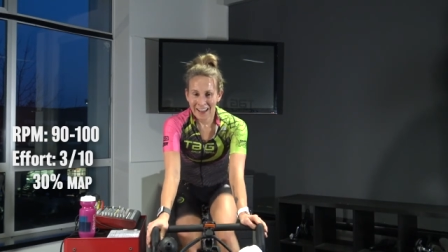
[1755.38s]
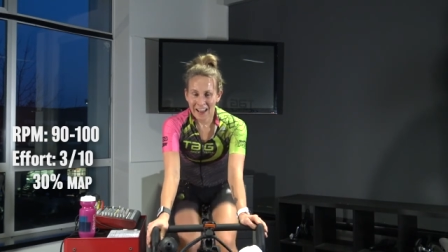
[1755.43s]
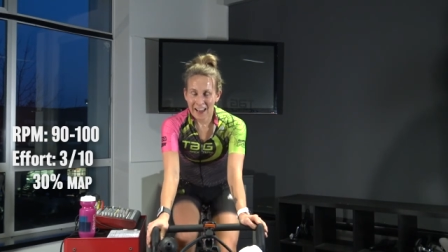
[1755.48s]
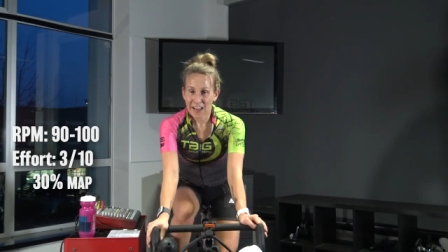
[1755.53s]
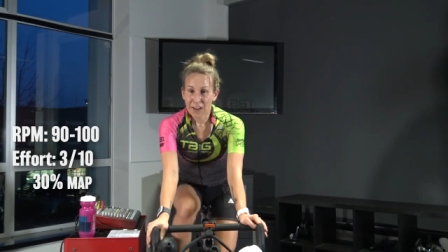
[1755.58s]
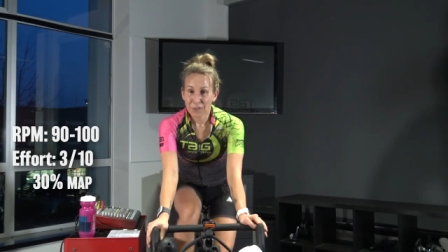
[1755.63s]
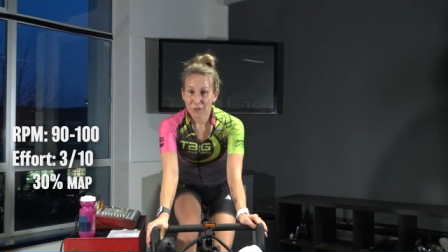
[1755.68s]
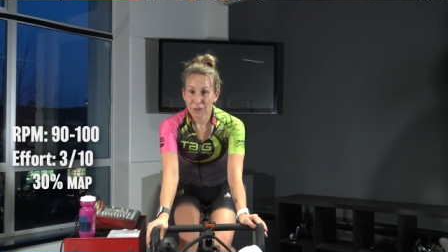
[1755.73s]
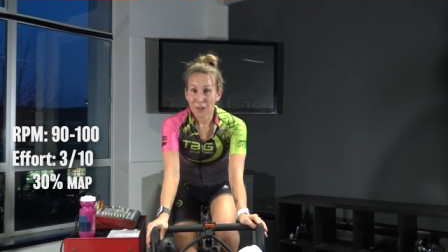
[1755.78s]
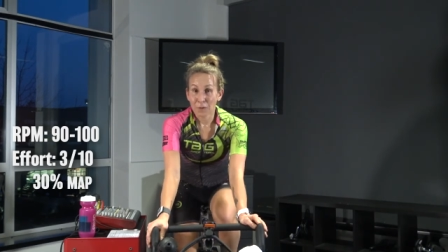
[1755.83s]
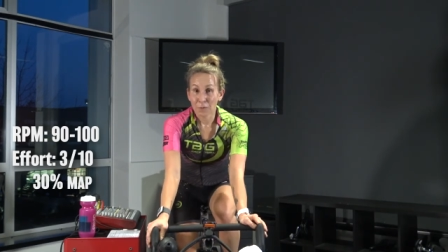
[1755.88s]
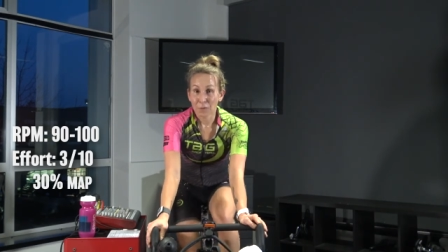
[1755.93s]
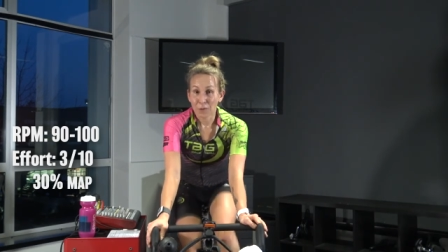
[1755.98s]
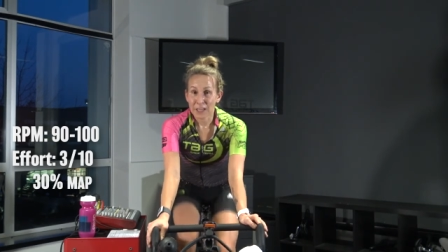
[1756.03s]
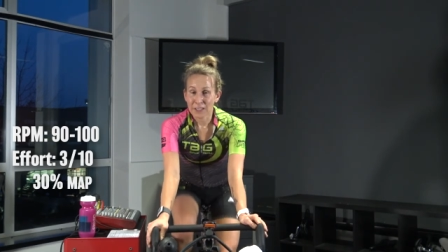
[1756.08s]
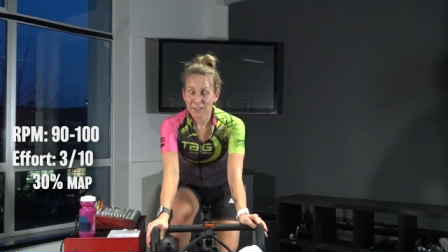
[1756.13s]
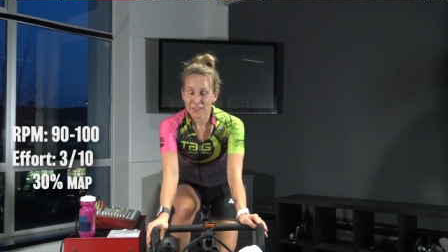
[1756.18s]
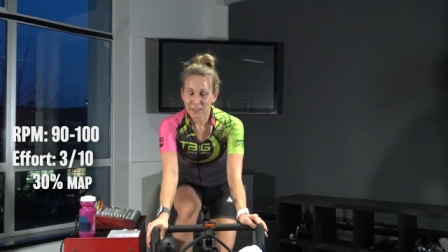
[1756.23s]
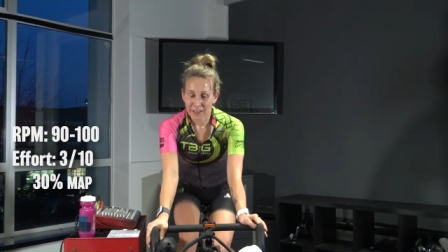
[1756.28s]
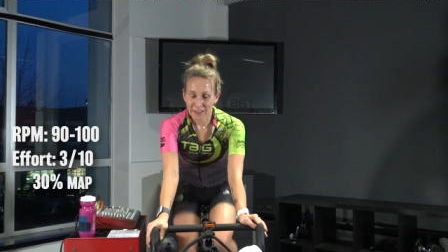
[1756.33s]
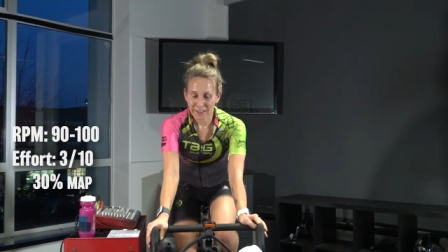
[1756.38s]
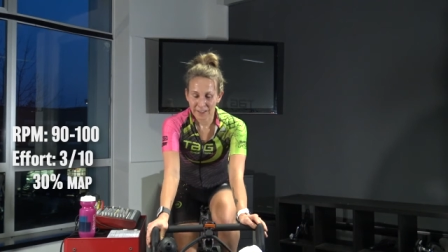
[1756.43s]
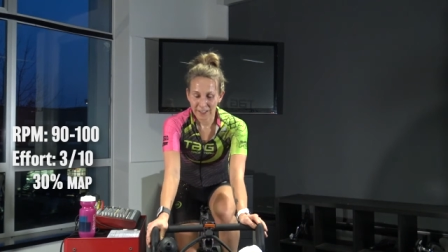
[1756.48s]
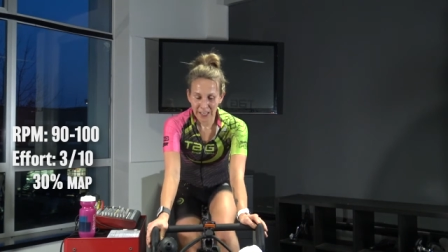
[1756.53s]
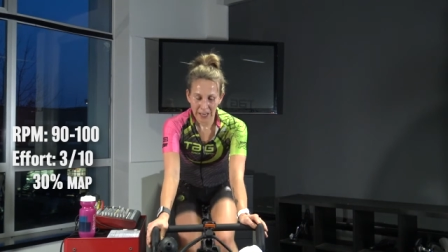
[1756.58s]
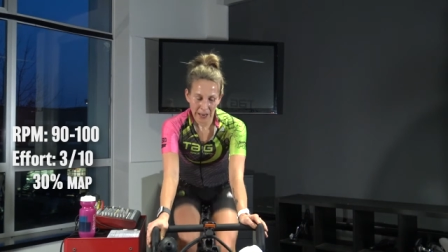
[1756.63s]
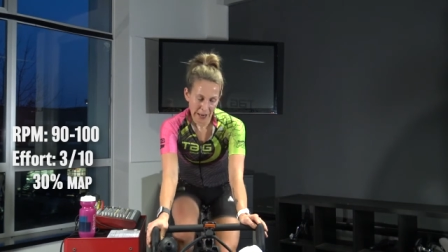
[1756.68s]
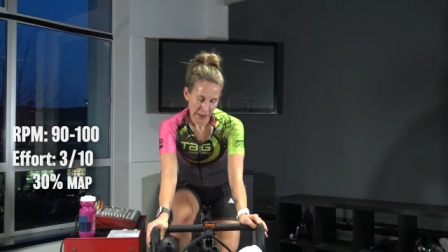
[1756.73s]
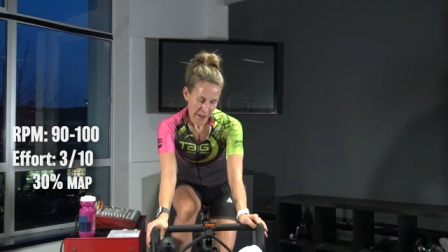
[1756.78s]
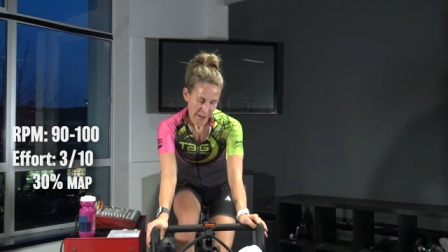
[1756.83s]
I have to confess that's
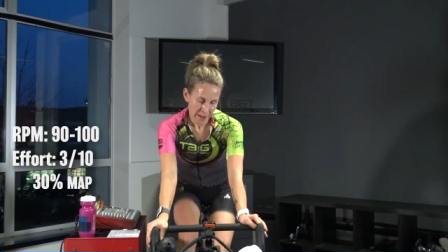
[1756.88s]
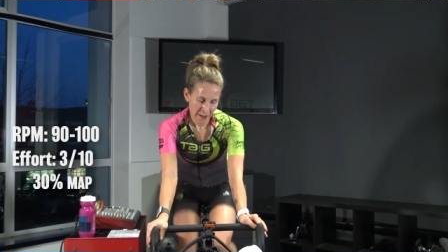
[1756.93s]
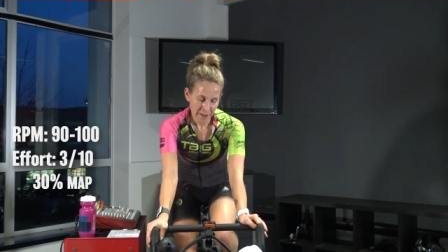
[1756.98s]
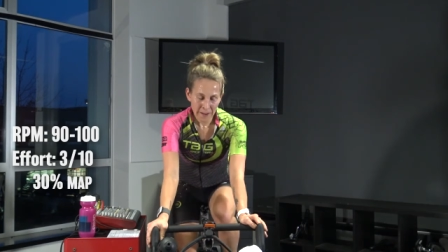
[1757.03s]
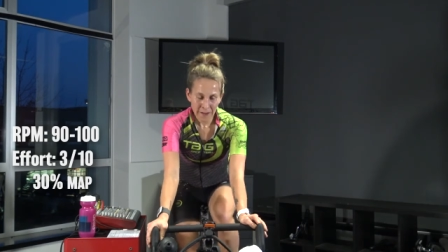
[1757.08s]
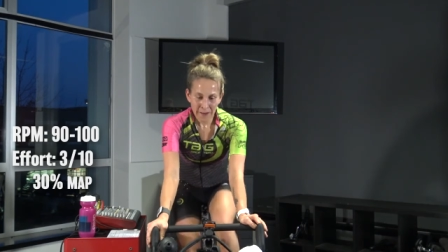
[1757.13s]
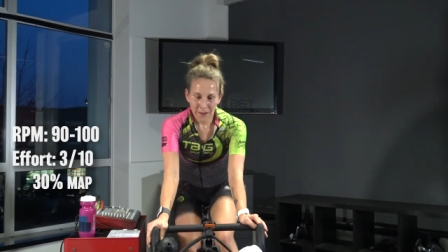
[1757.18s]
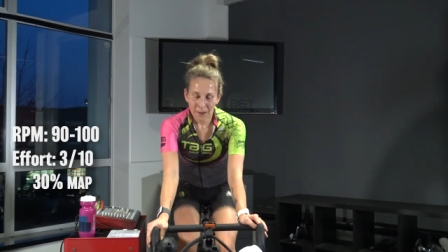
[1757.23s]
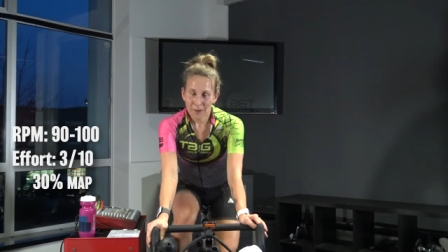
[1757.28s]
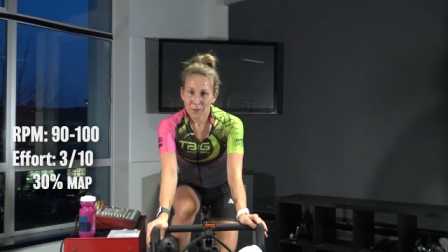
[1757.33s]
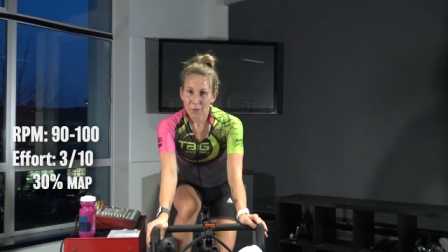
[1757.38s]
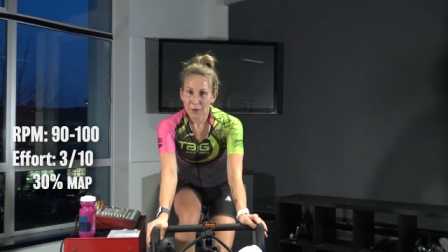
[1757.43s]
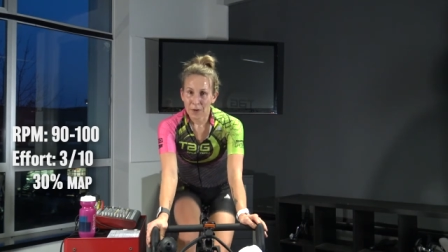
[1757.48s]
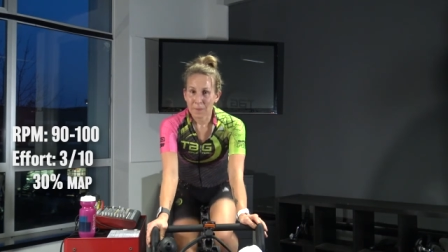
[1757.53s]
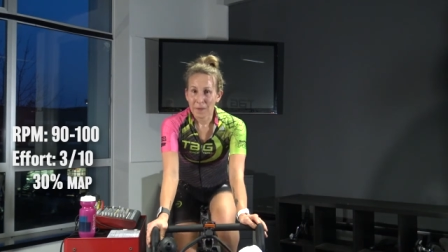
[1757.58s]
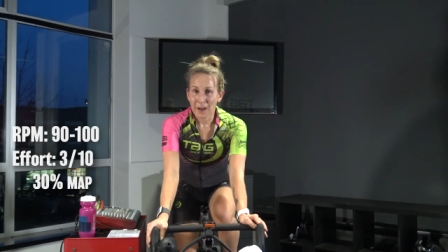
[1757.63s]
one